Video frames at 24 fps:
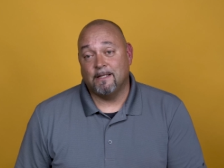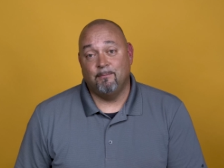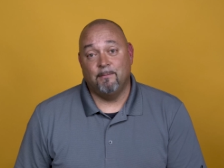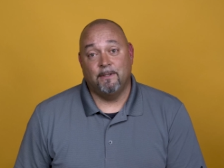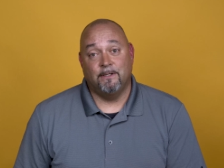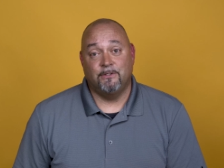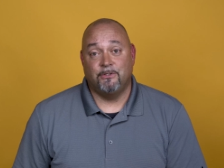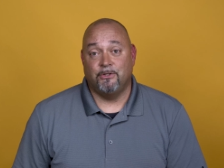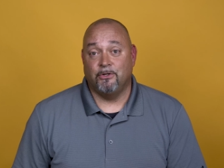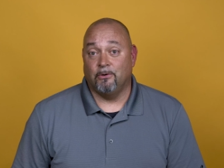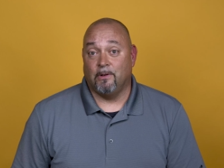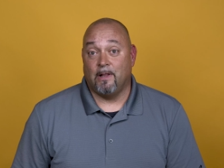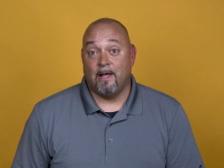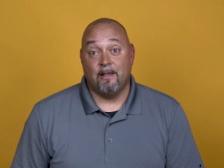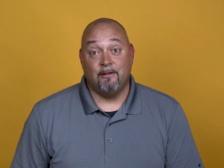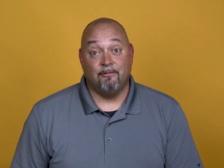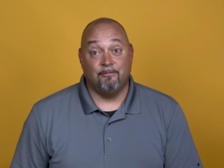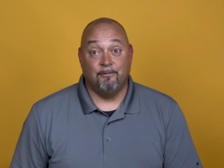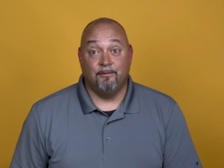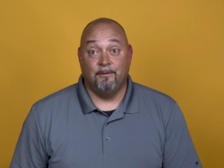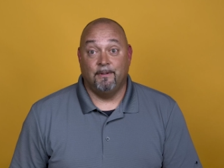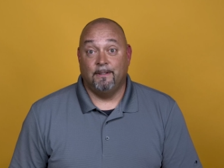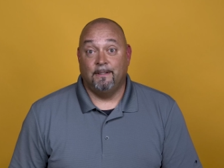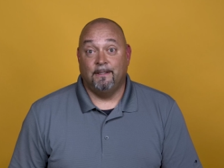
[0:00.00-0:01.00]
Him into your
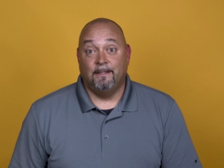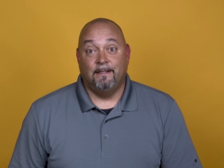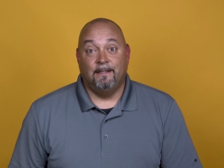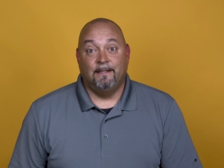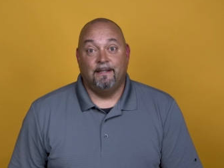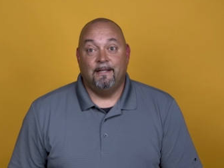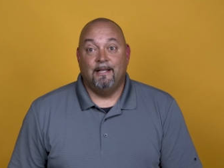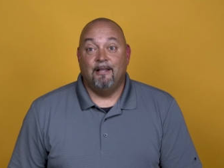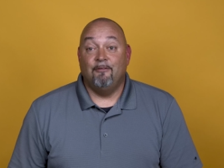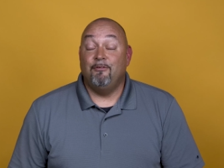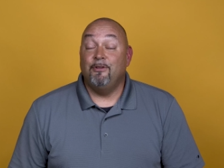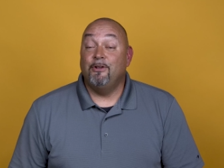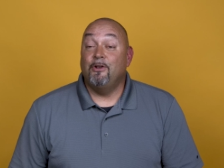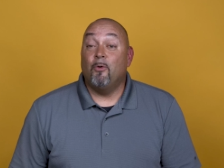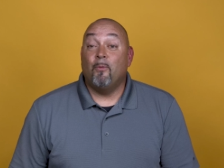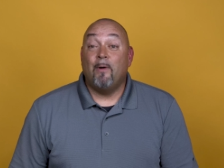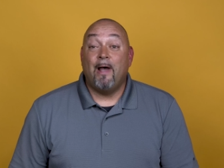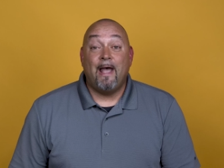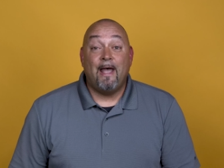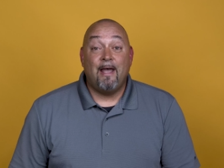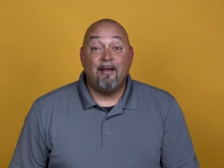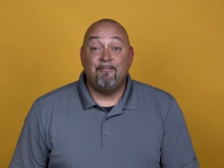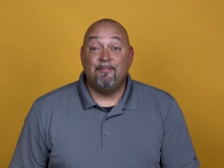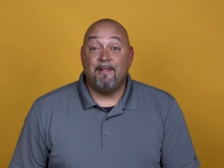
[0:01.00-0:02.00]
life. If you don't
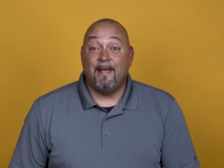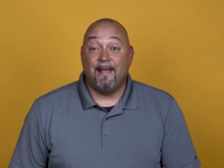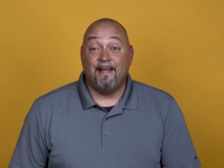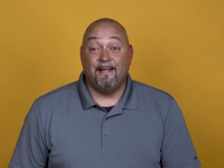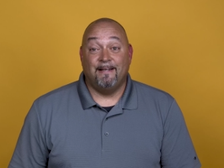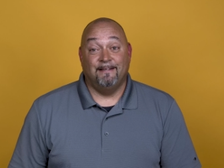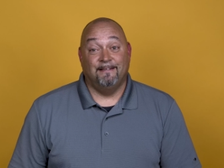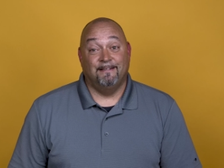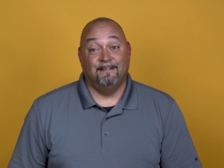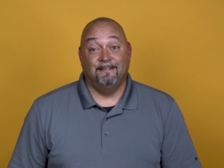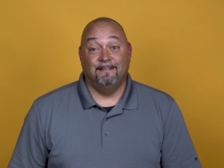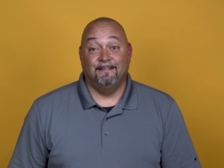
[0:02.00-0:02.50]
have that,